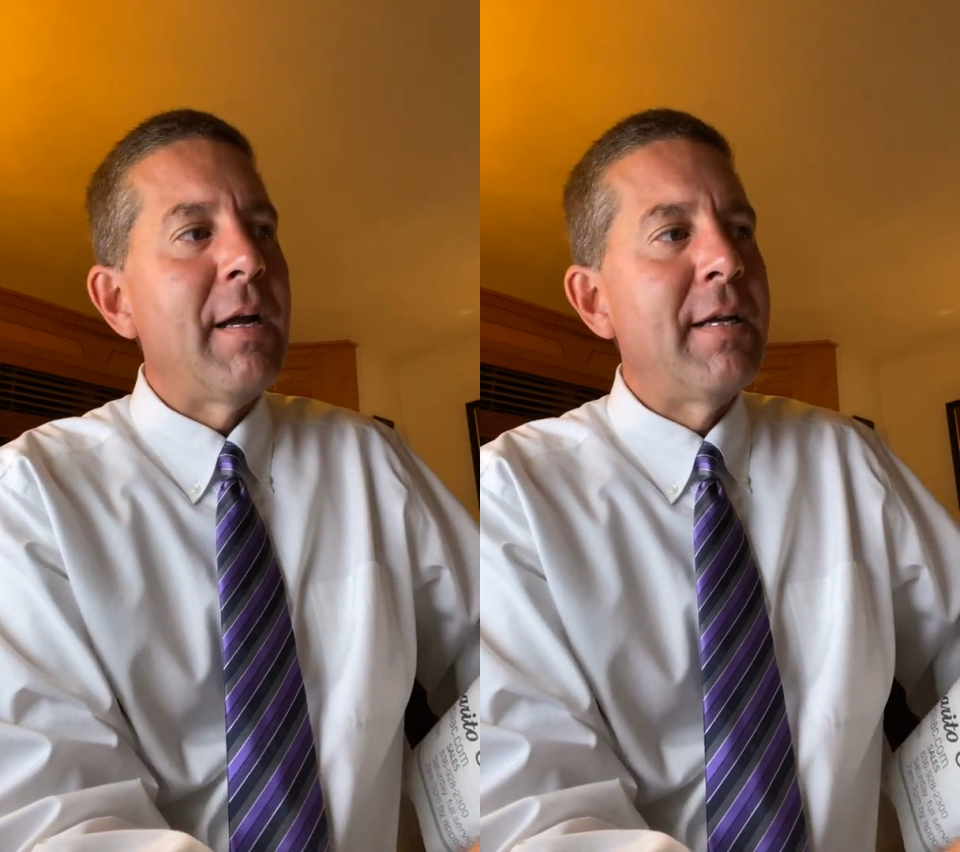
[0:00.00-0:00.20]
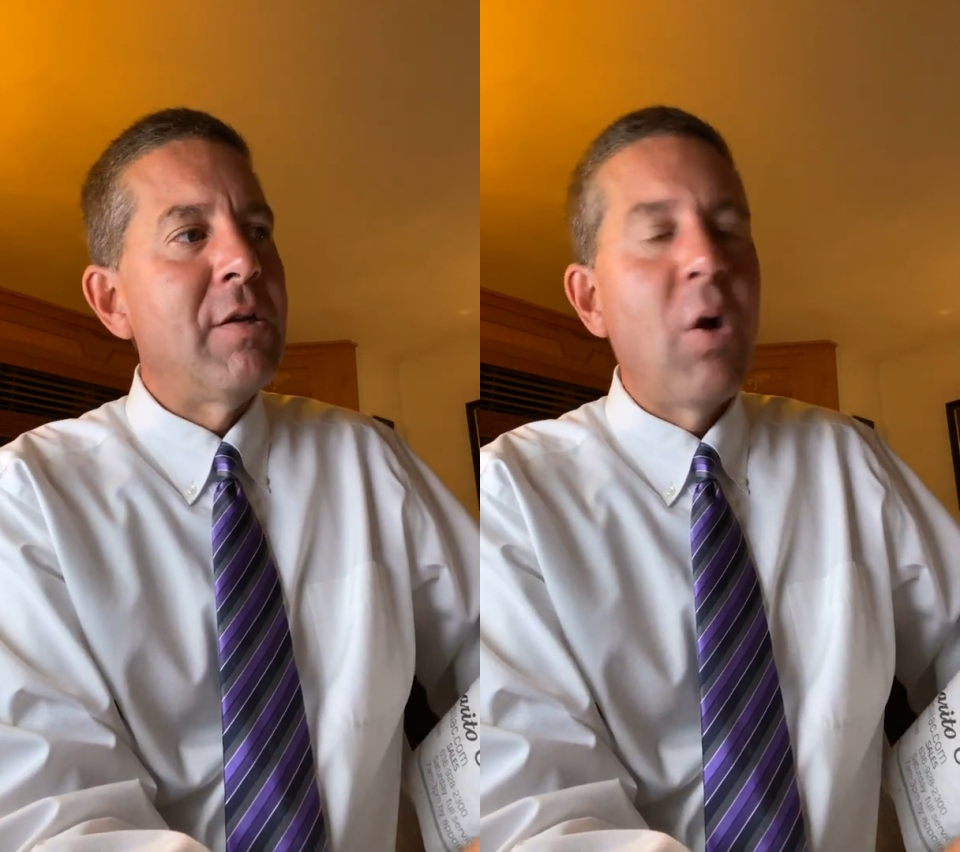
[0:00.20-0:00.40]

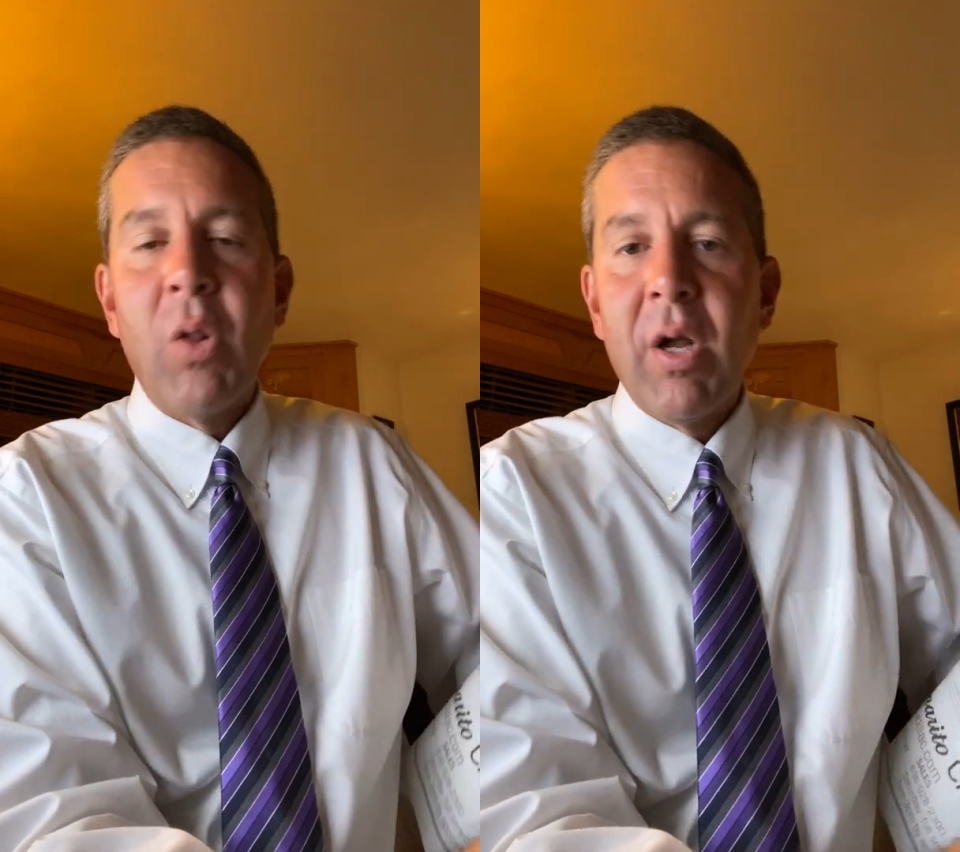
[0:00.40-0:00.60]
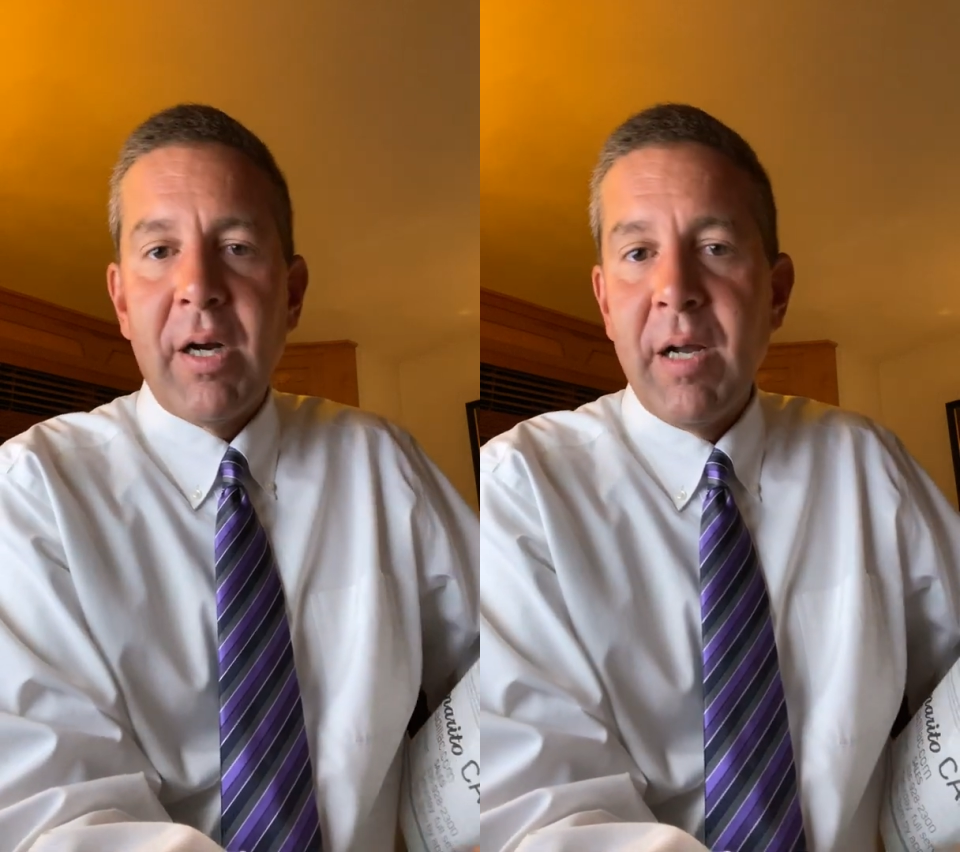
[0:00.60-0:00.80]
it no
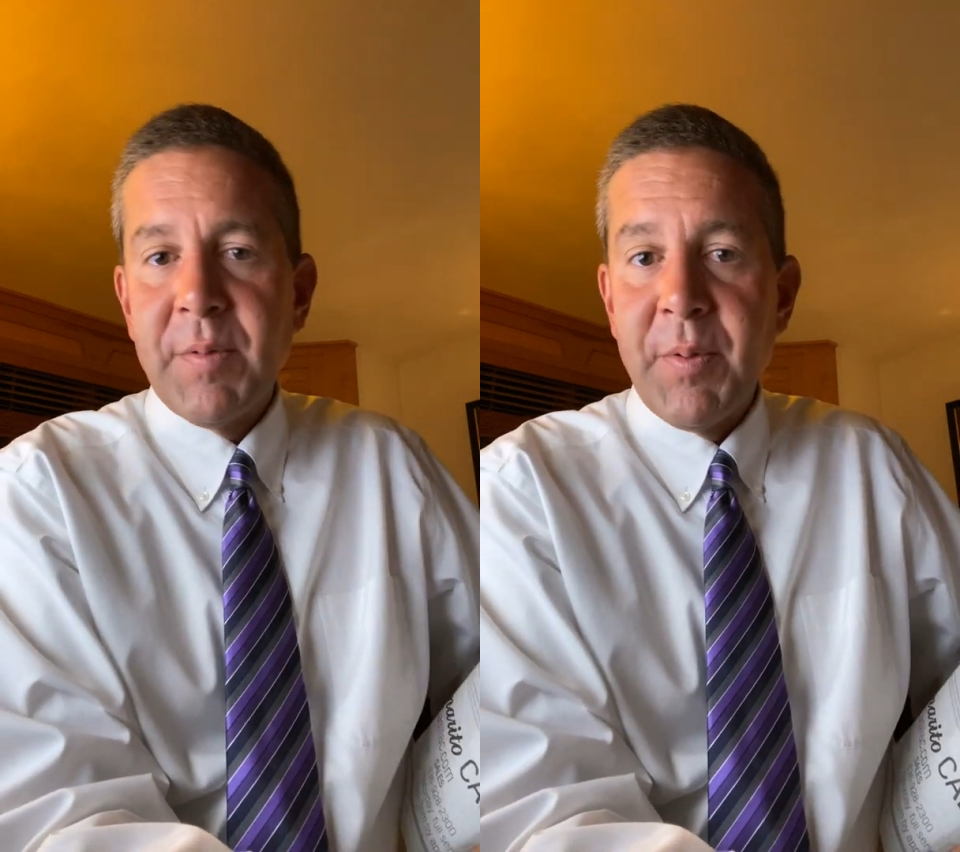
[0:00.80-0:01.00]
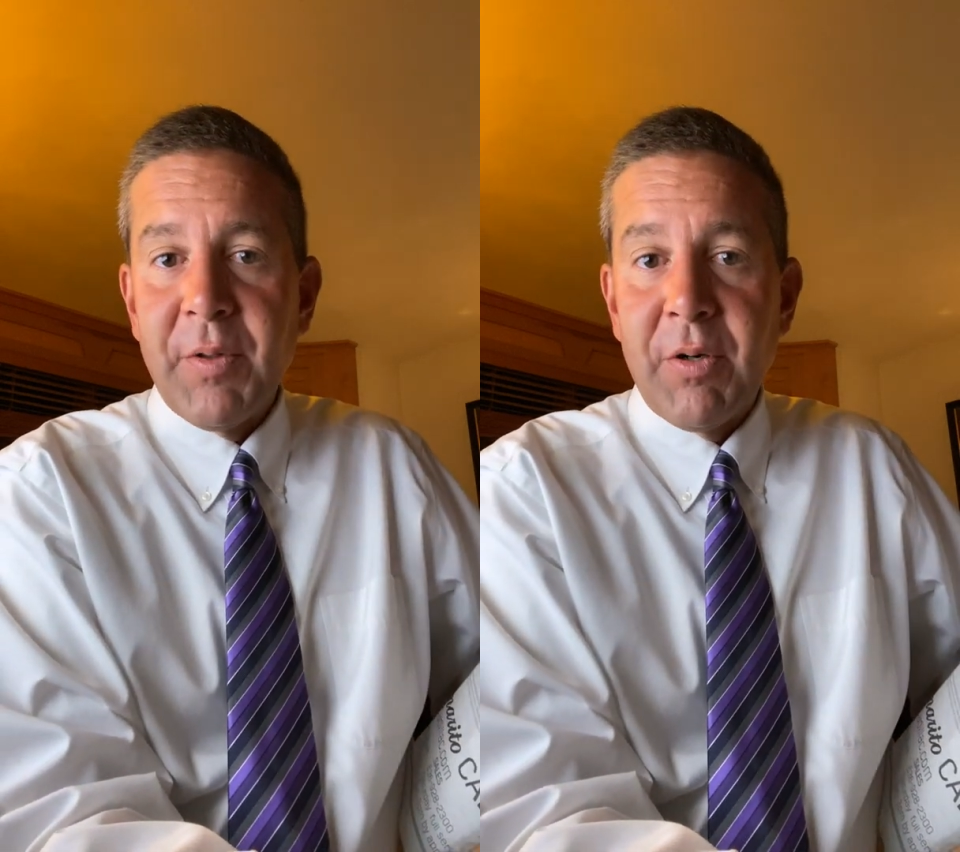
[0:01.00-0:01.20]
longer
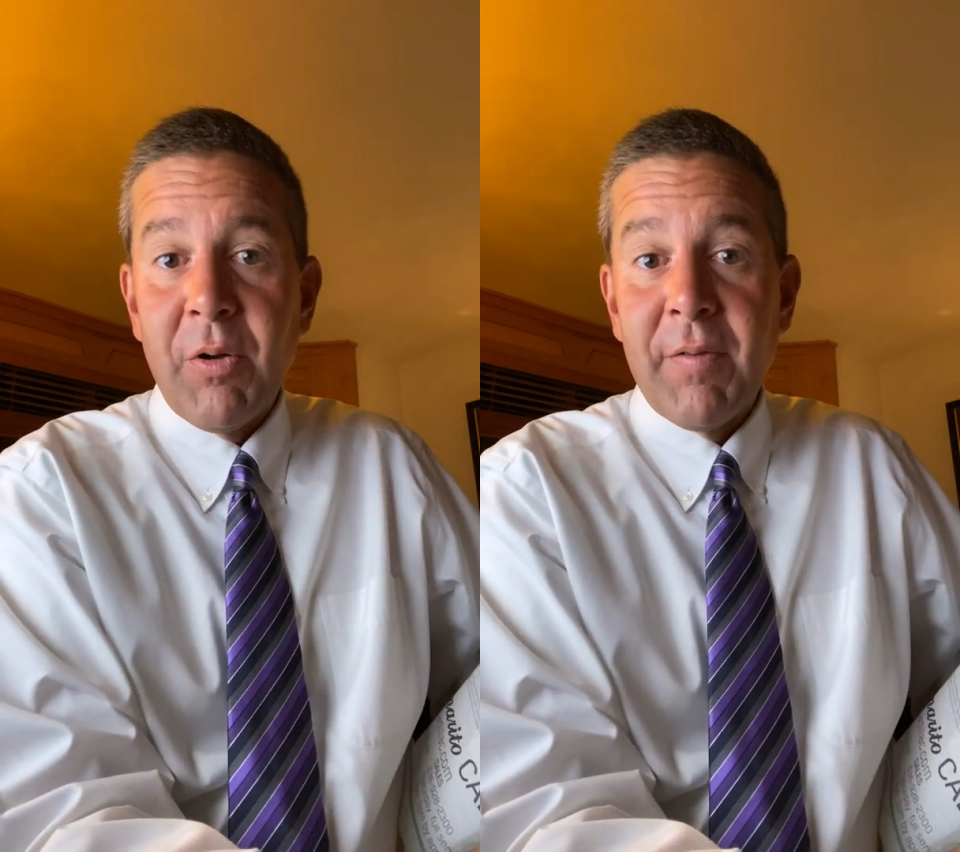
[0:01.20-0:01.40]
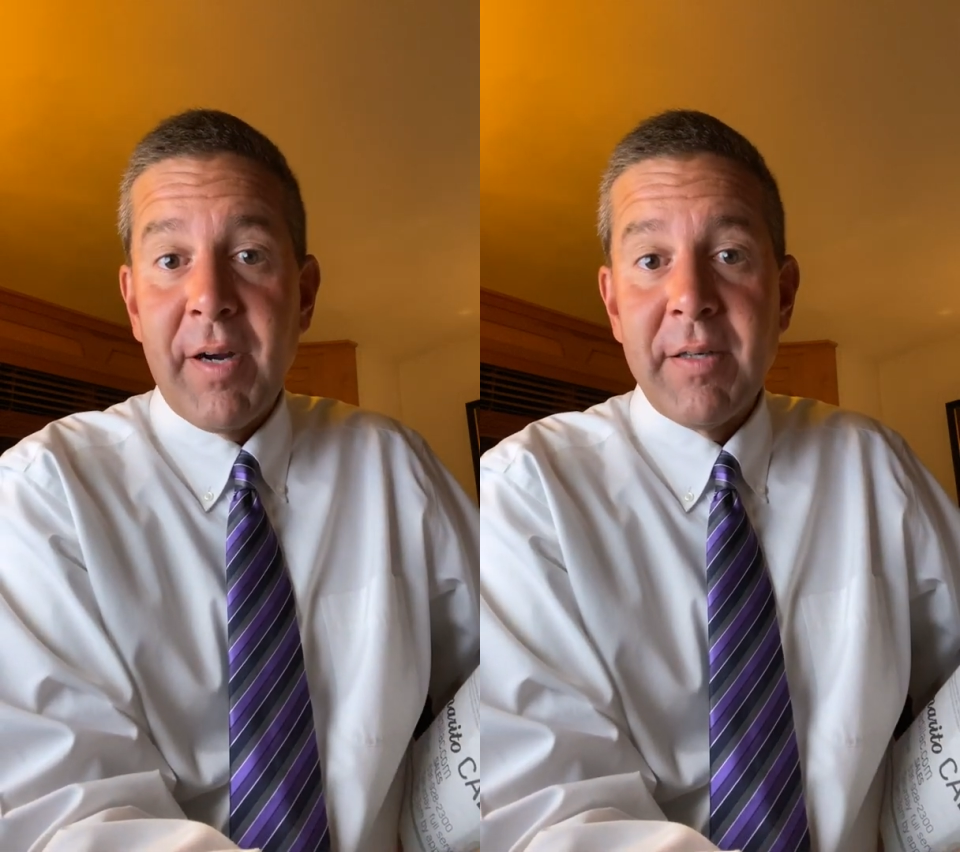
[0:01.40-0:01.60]
helps me with
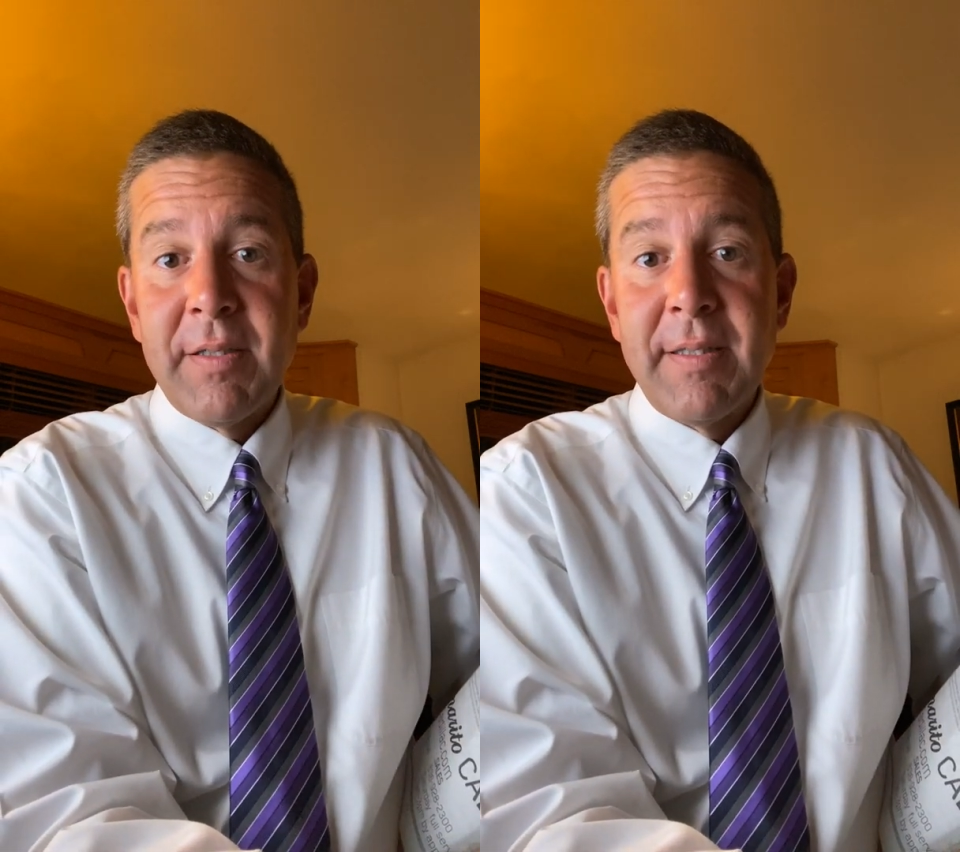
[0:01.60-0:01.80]
coronavirus,